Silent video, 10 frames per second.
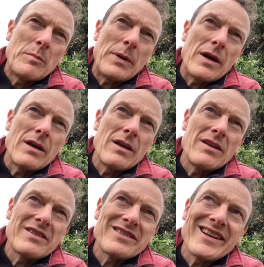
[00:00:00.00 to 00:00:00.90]
But
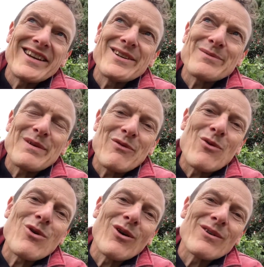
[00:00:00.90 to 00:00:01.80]
seeing as we've
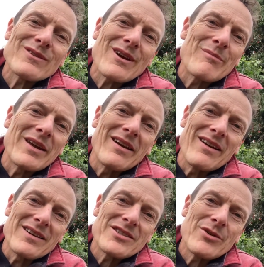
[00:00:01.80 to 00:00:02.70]
all got something
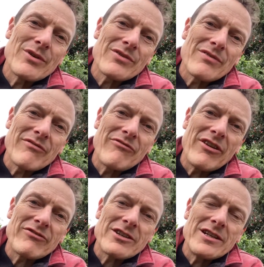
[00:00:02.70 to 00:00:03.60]
like
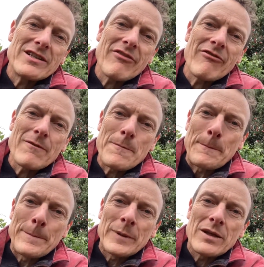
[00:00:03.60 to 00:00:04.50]
250 different
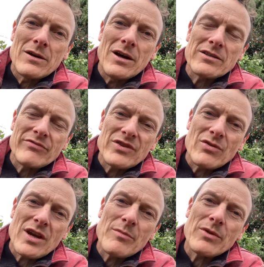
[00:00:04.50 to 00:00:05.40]

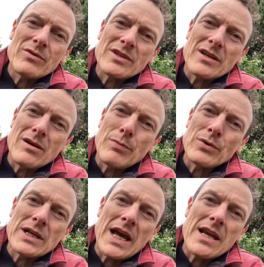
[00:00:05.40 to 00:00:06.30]
artificial chemicals in our
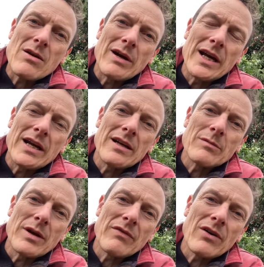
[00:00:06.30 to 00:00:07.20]
body anyway,
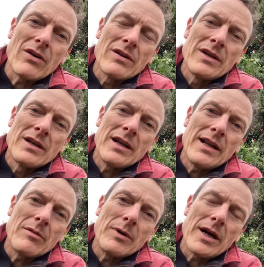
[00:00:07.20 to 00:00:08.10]
and we've got
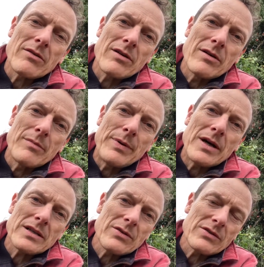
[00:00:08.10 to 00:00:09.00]
little micro
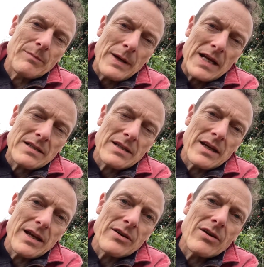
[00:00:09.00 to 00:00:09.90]
particles of
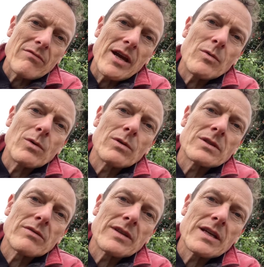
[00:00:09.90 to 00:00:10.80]
plastic in our
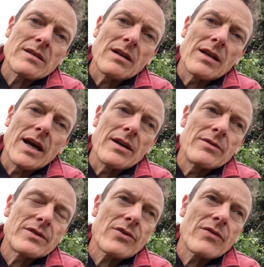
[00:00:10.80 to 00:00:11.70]
rainwater and things like that,
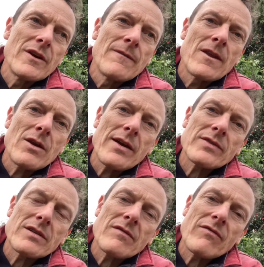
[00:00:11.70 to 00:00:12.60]
you
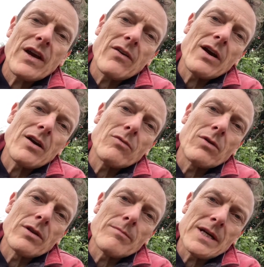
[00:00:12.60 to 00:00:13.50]
have to figure out
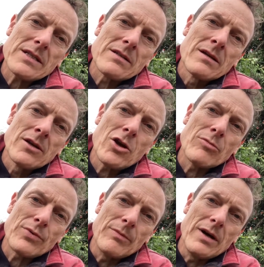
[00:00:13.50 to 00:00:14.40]
what the best
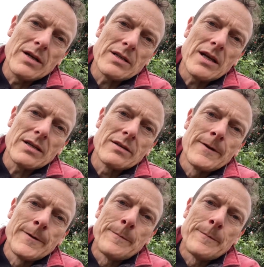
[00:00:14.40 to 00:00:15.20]
compromise is.